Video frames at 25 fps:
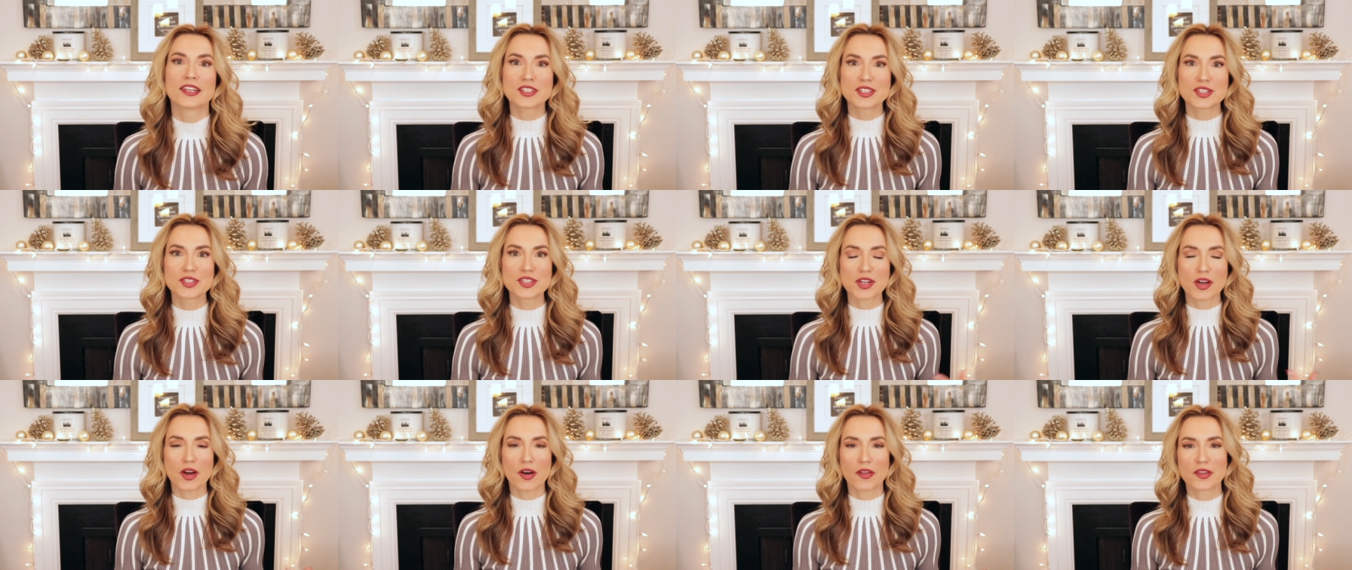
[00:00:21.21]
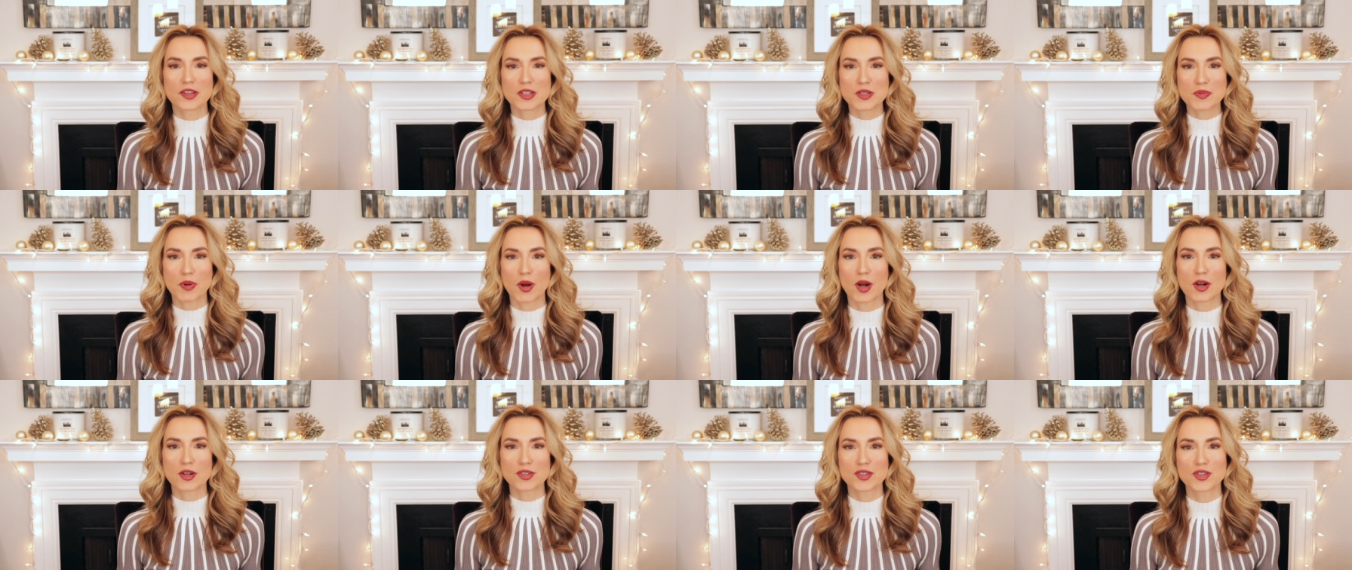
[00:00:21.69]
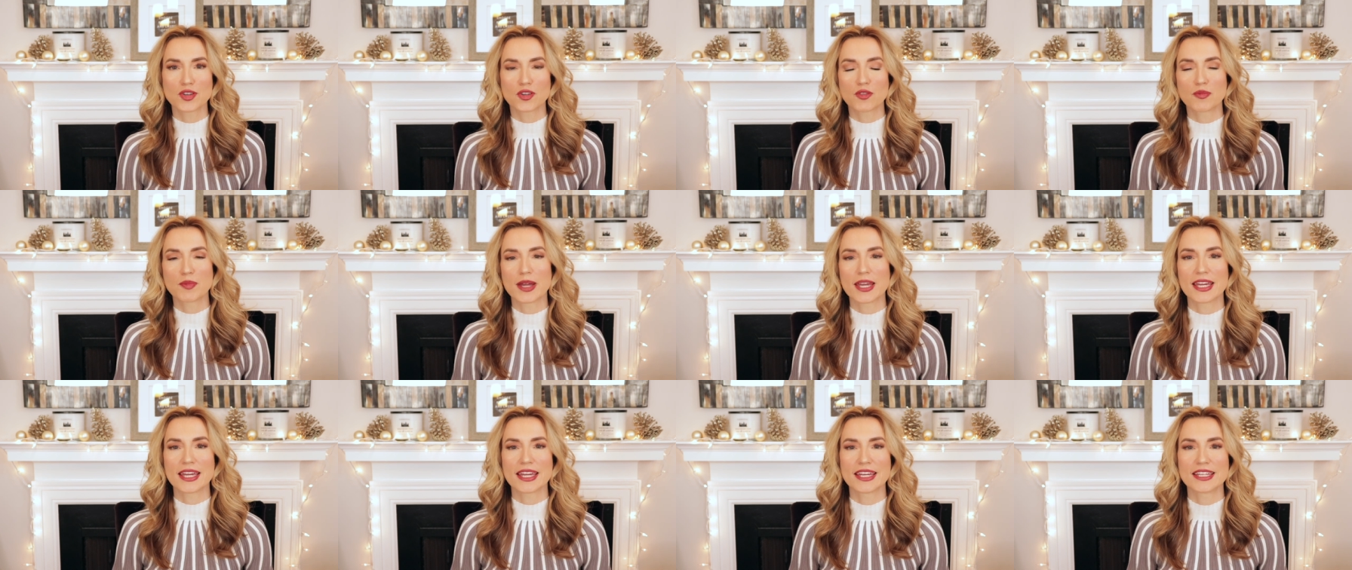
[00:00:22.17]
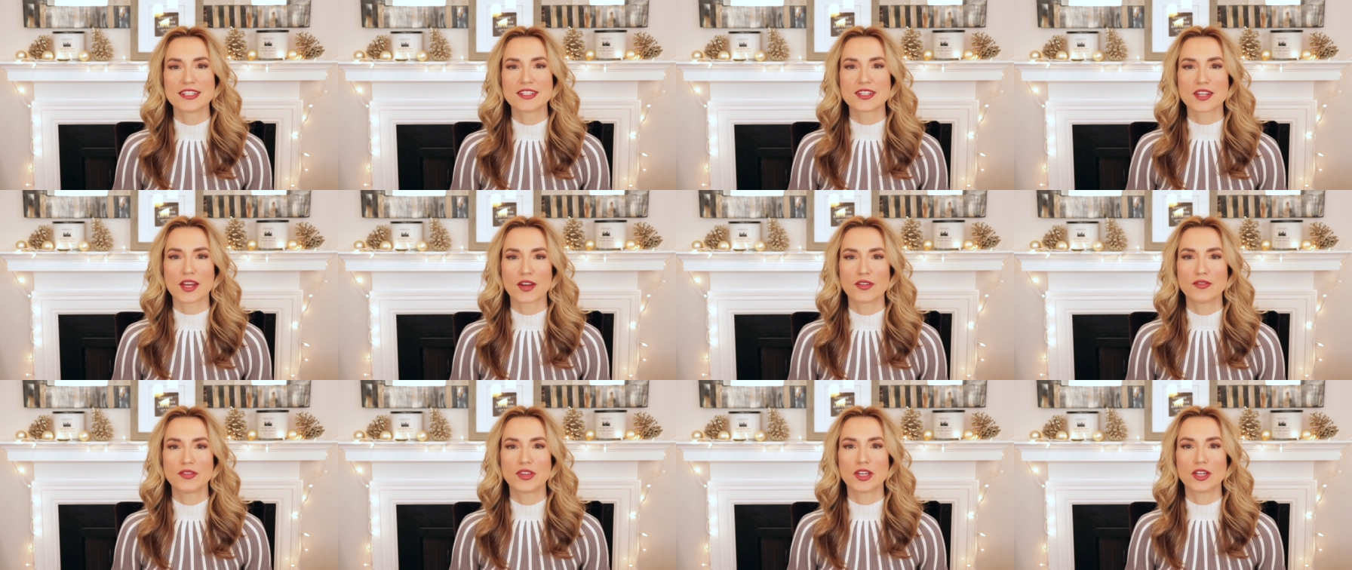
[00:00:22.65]
Let's just call this part two of my end
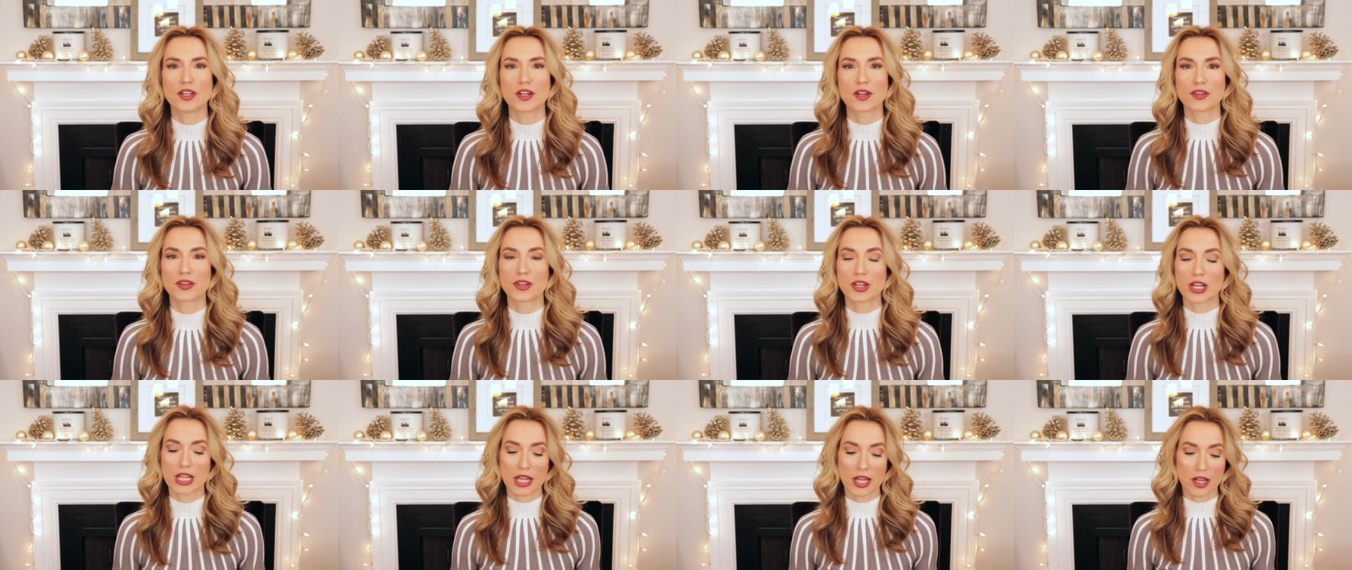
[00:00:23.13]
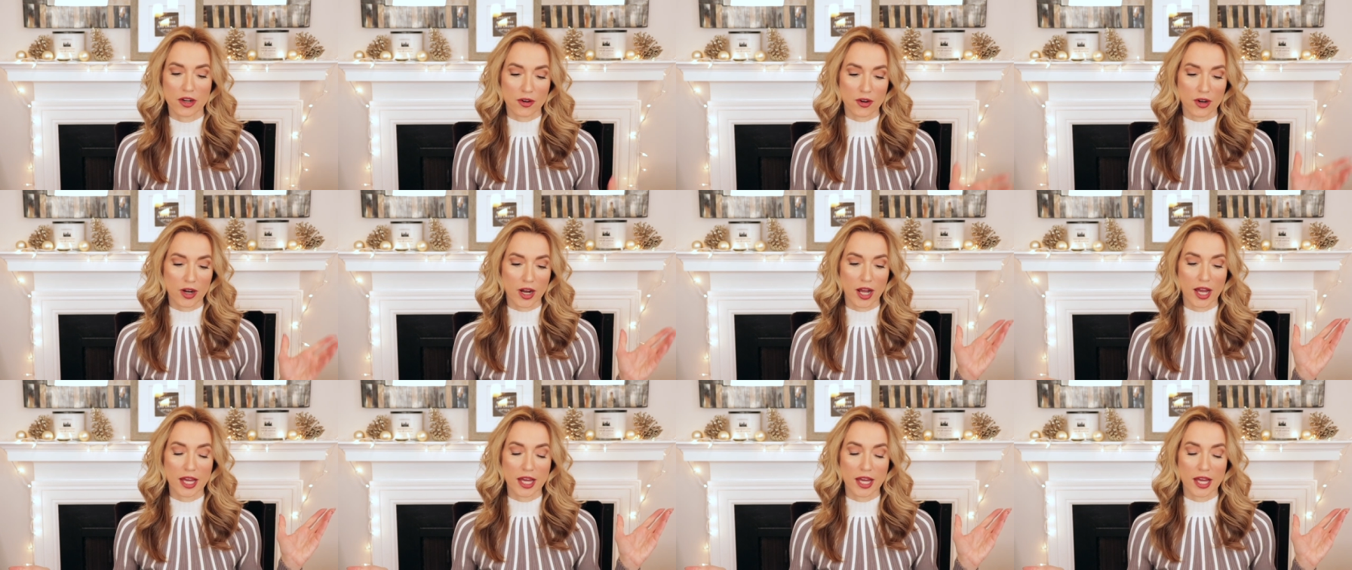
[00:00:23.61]
of the year declutter.